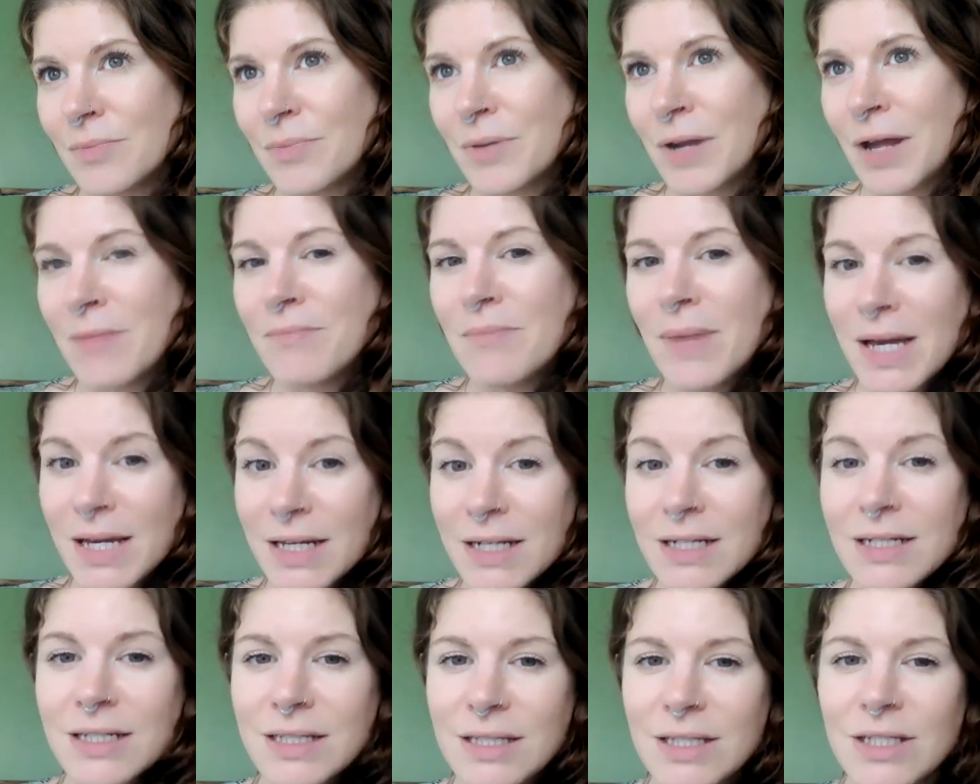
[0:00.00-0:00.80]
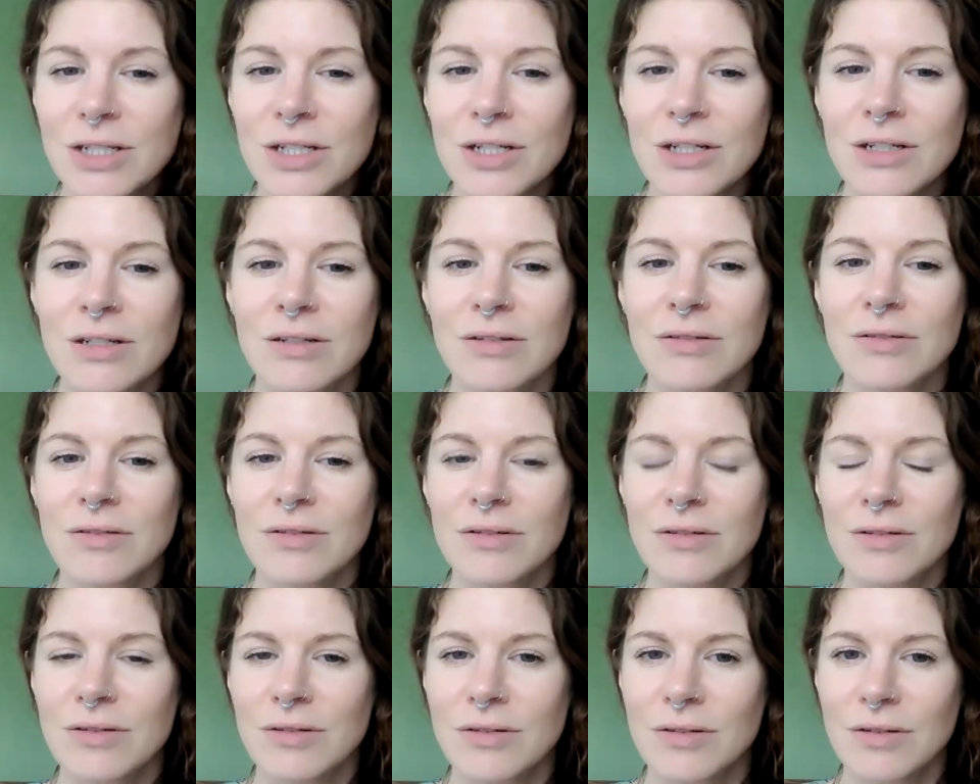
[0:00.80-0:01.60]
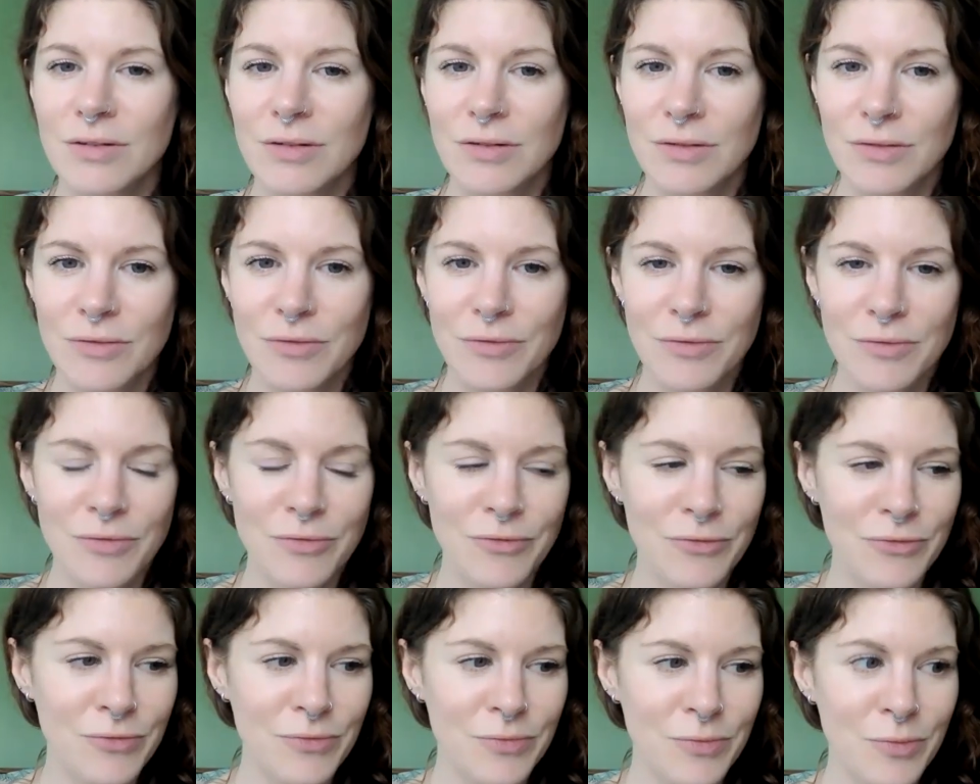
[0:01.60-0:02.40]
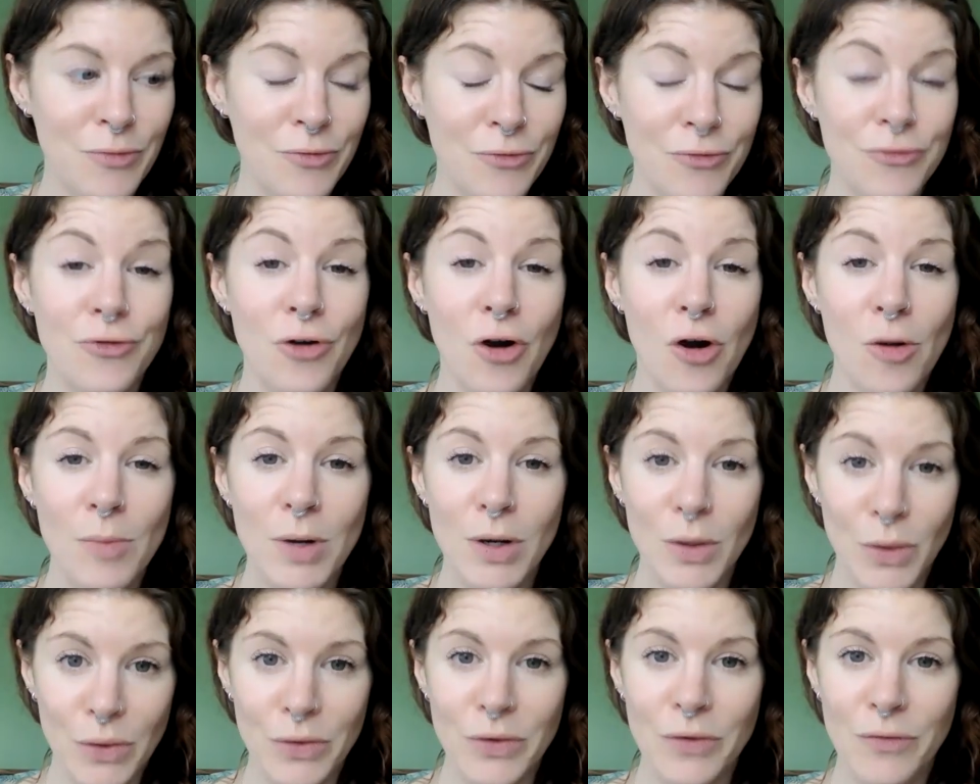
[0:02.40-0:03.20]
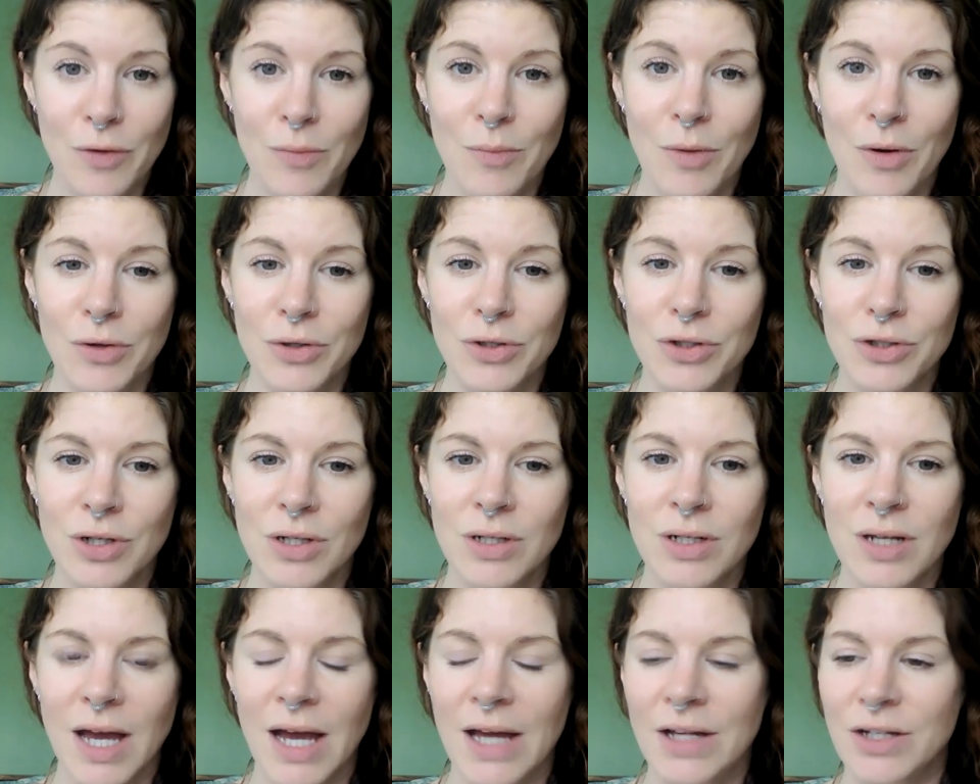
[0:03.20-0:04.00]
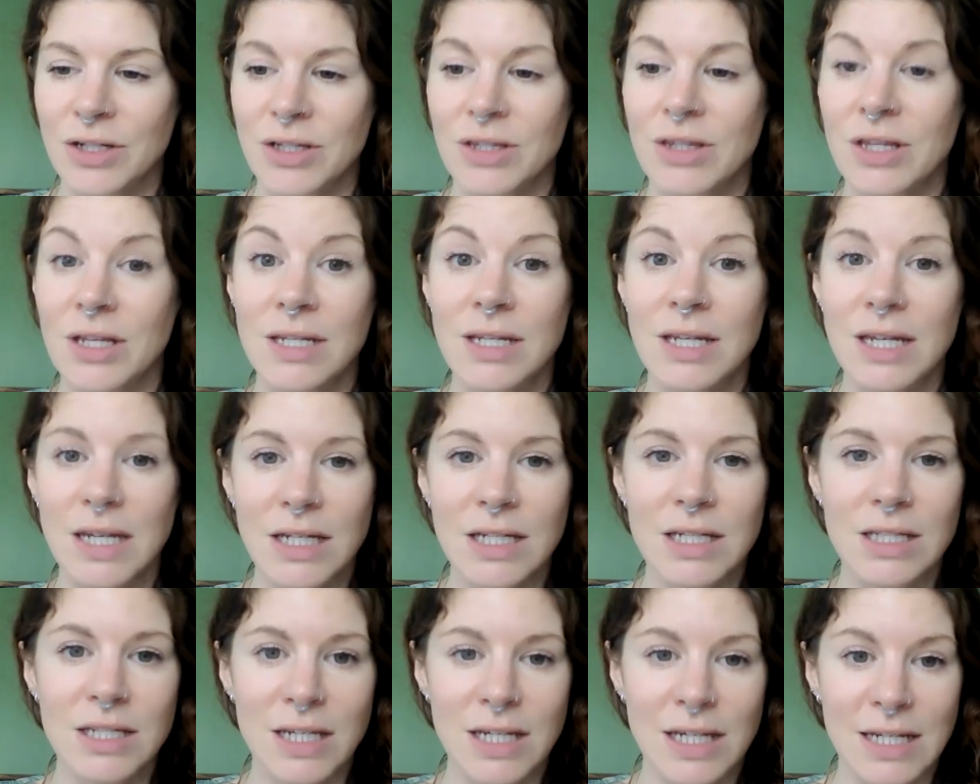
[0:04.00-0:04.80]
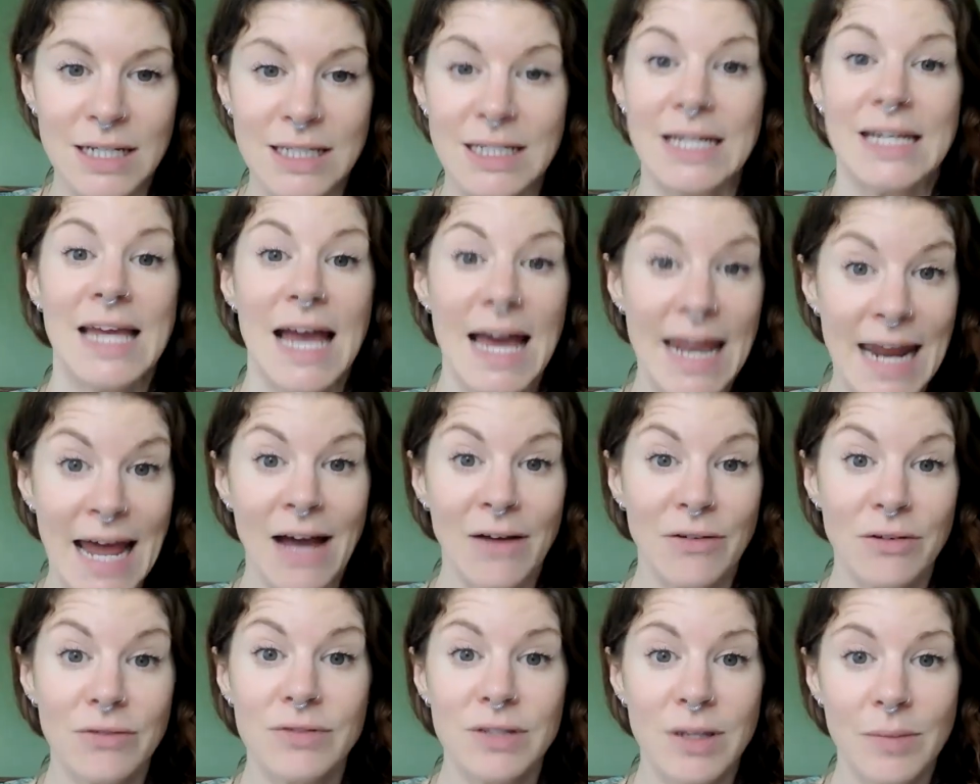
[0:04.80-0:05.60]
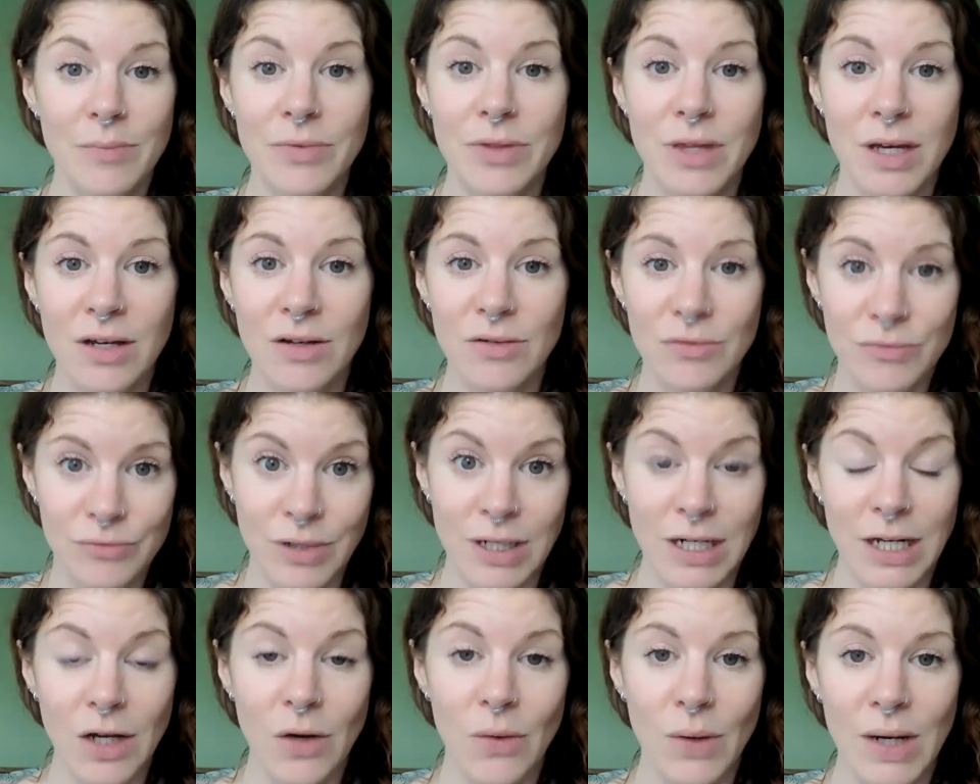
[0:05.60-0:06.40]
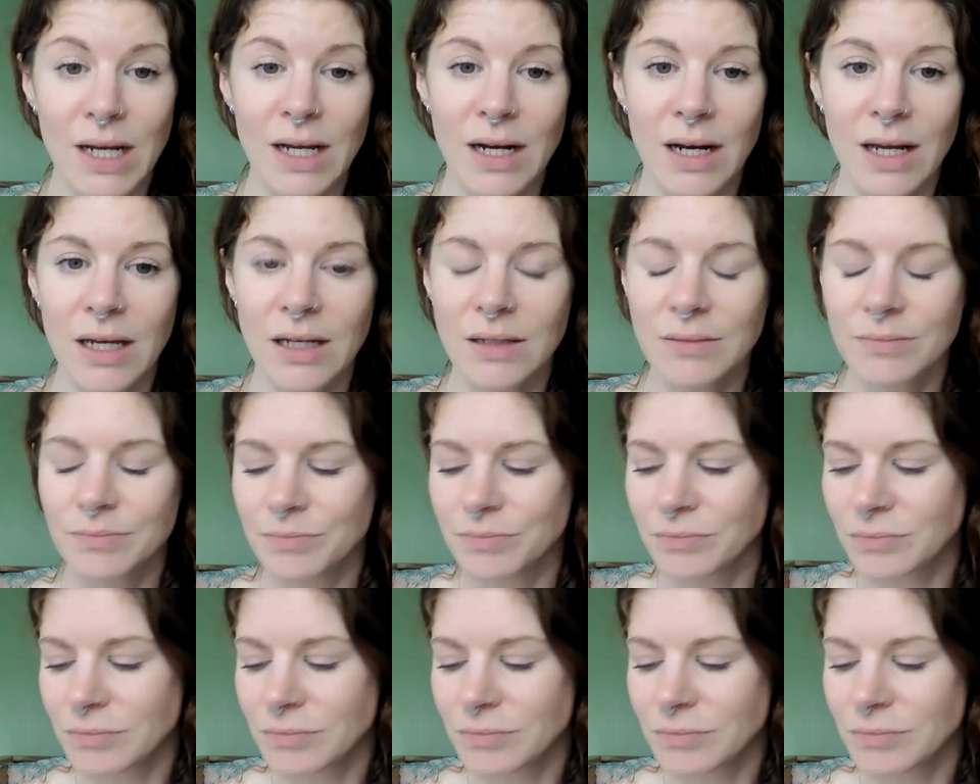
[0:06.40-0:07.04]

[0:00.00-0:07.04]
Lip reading: I made a decision from a lot of emotion and the need to get out of something really quickly.